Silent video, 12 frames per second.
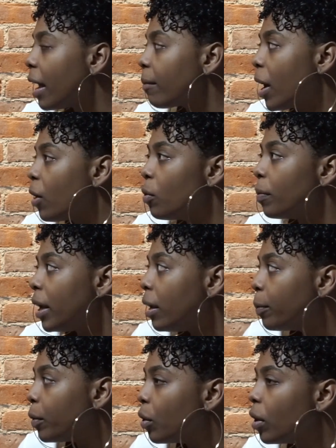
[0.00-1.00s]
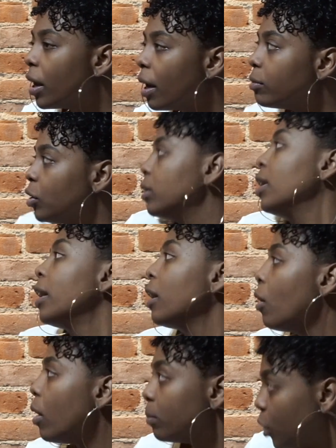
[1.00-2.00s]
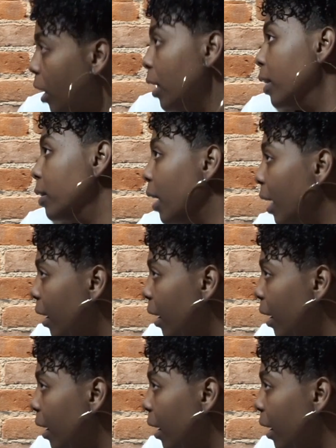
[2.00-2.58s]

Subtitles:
like my own people, and I'm just like, yo, I'm chilling. Like,